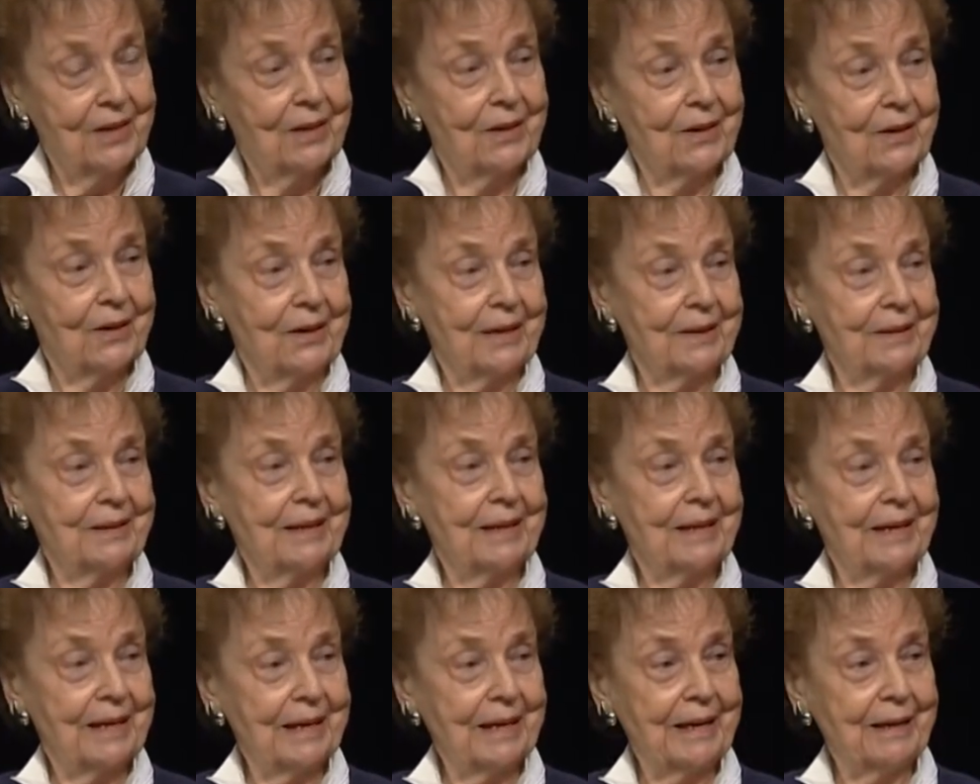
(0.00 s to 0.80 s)

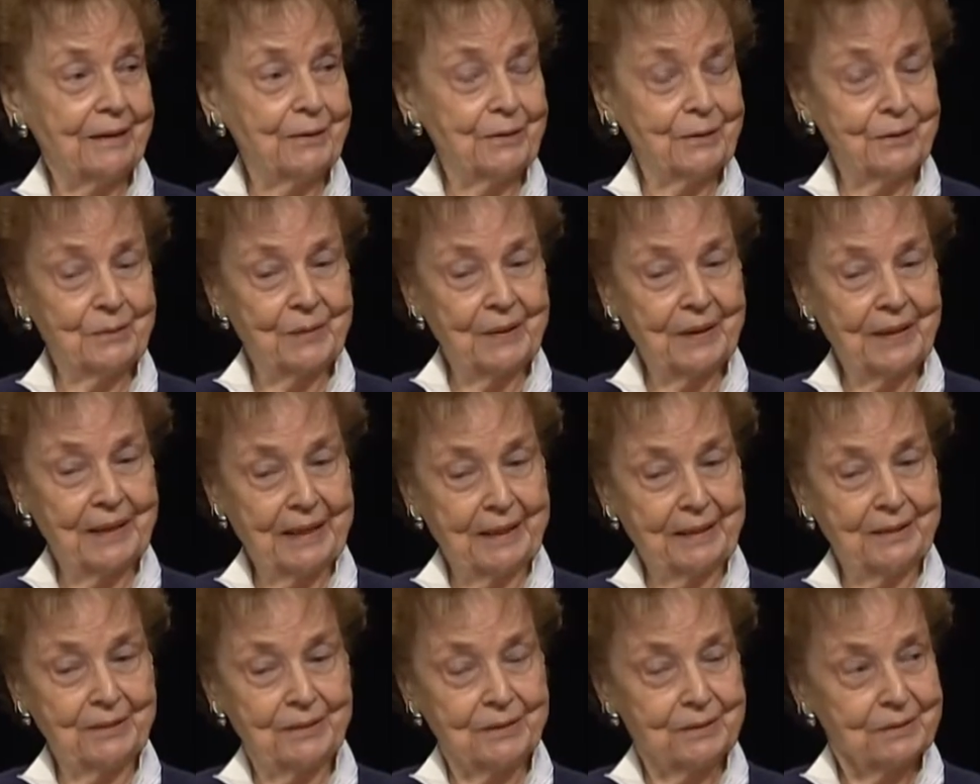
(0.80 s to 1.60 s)
on how to
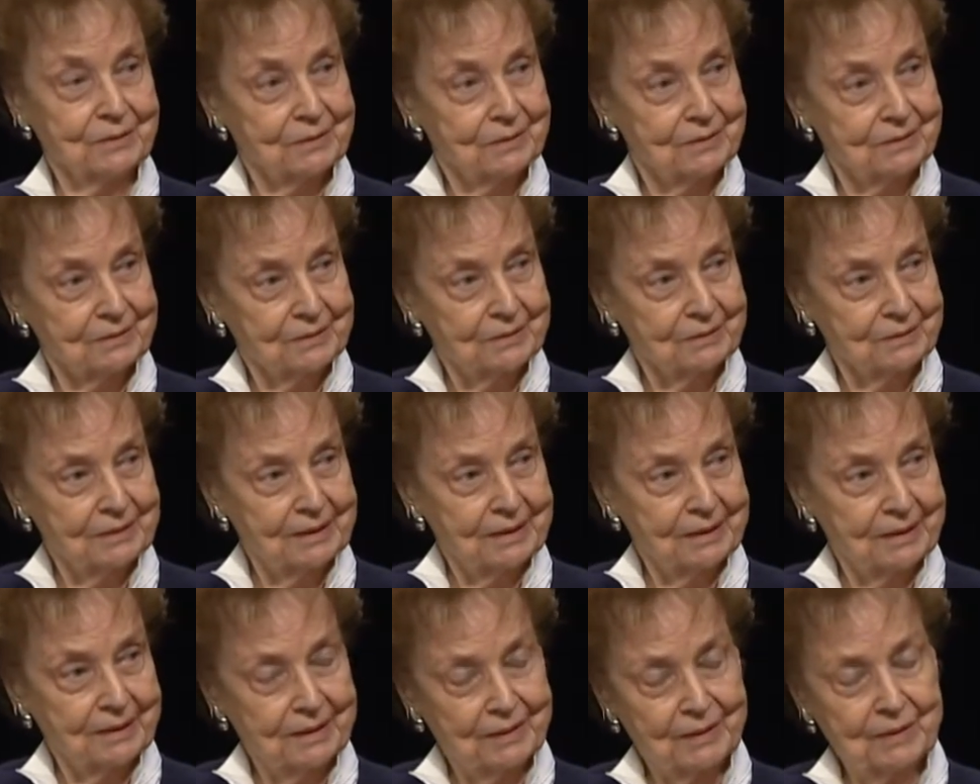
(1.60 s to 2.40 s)
handle,
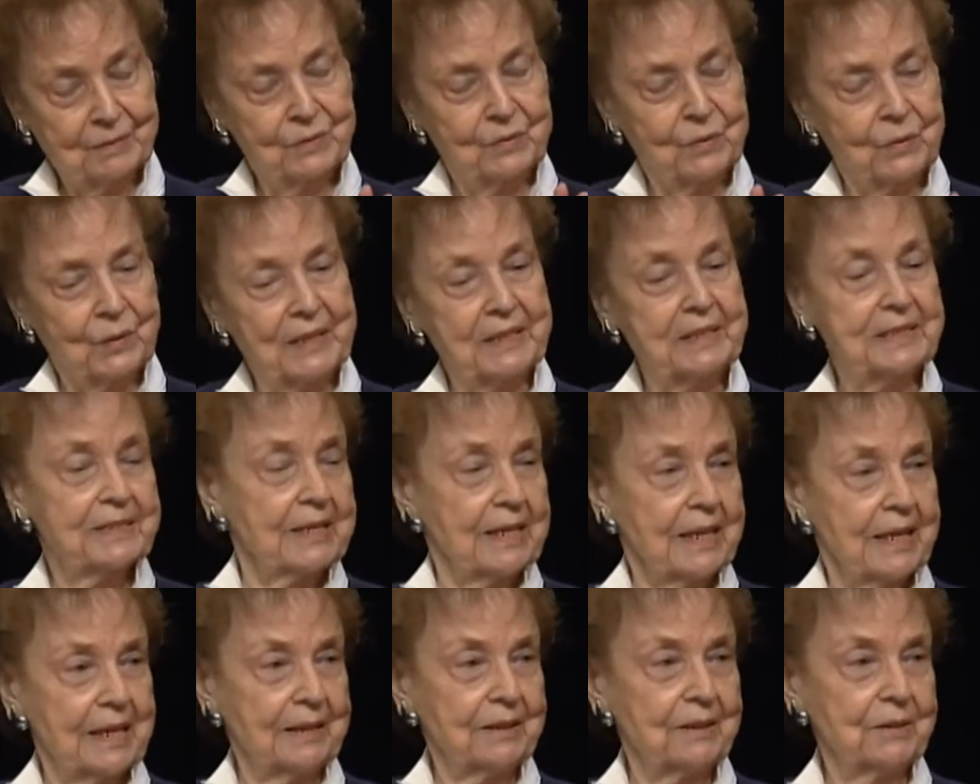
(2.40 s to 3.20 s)
ways
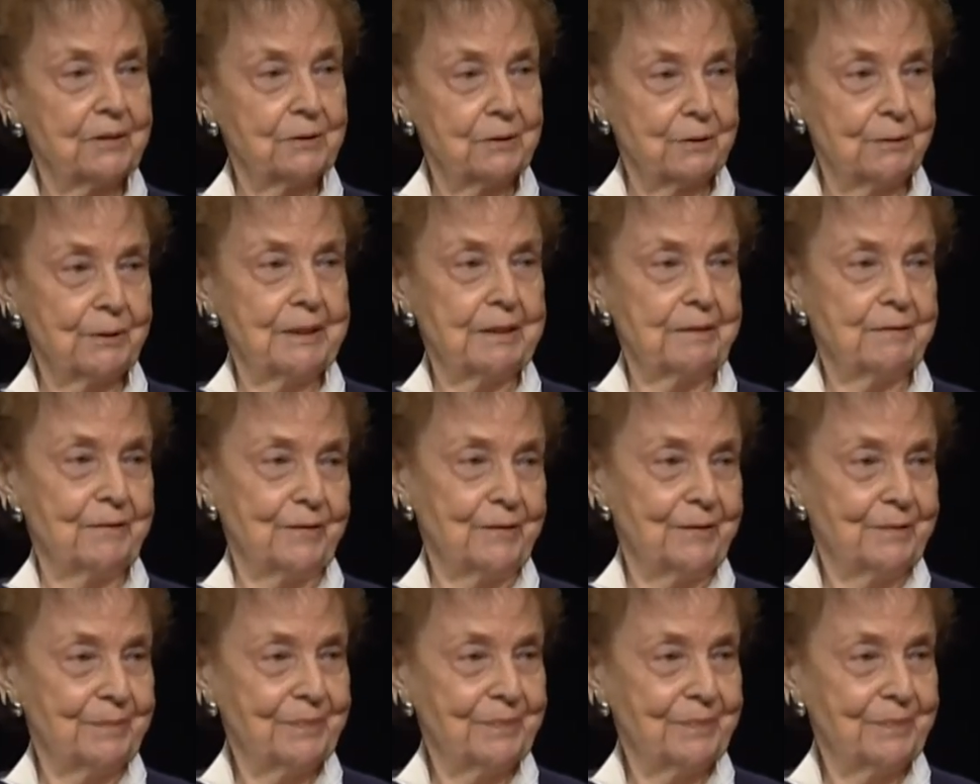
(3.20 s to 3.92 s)
to handle grief.